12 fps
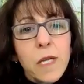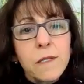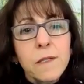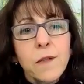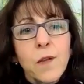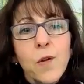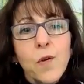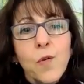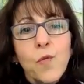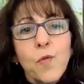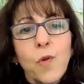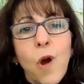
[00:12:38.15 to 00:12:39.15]
And
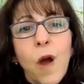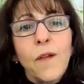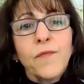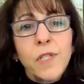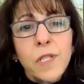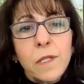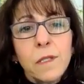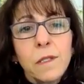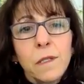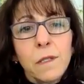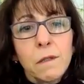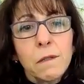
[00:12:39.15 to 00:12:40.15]
so
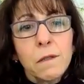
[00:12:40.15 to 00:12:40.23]
often